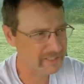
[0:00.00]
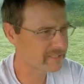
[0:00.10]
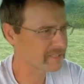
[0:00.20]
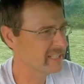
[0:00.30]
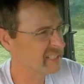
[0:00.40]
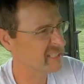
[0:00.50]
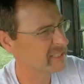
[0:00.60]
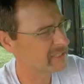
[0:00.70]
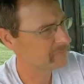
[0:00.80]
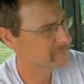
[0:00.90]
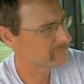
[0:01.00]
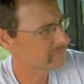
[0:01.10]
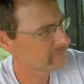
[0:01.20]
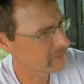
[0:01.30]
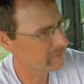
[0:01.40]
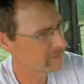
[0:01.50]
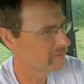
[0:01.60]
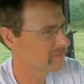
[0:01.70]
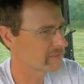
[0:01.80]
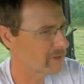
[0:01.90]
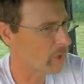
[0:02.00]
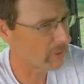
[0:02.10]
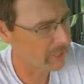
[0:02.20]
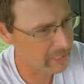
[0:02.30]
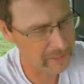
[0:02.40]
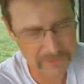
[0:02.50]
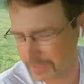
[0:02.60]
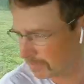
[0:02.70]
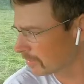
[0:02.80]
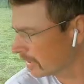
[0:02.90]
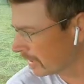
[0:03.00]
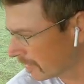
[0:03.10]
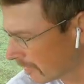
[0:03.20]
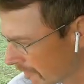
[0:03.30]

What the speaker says: can see the rolling hills up here.